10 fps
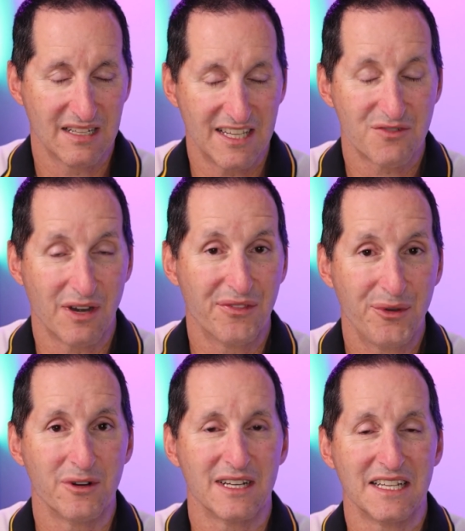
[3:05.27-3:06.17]
Let's run
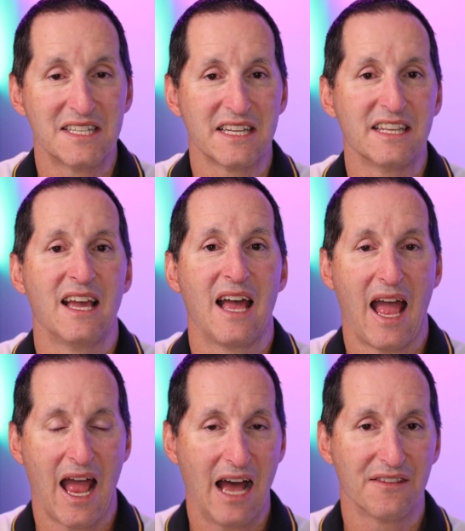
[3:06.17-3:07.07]
through it and see
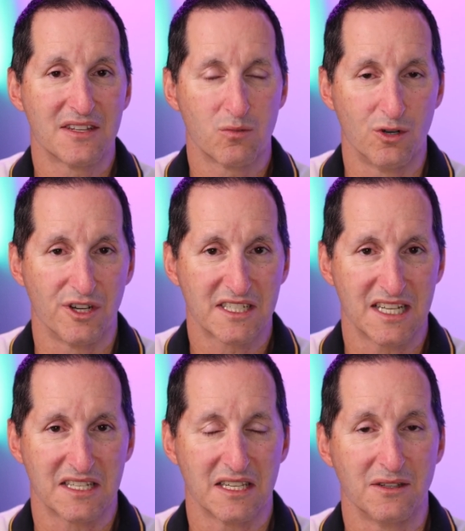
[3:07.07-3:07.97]
how this works
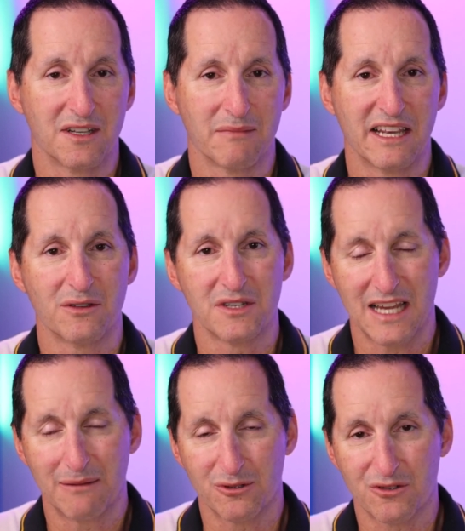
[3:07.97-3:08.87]
such that you can make your
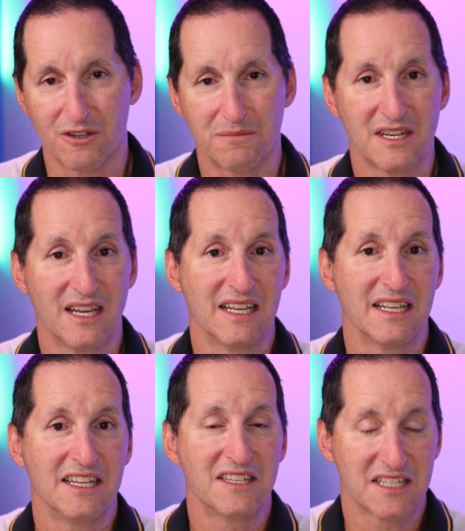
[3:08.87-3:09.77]
sample scripts
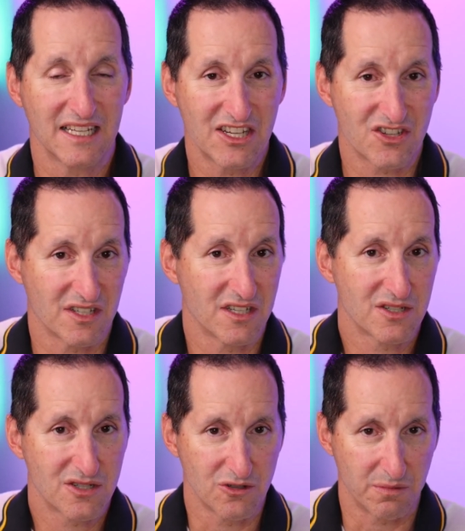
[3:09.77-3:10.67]
installation
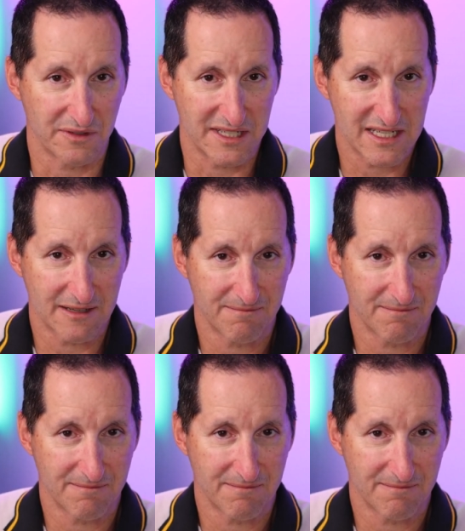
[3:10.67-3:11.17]
super easy.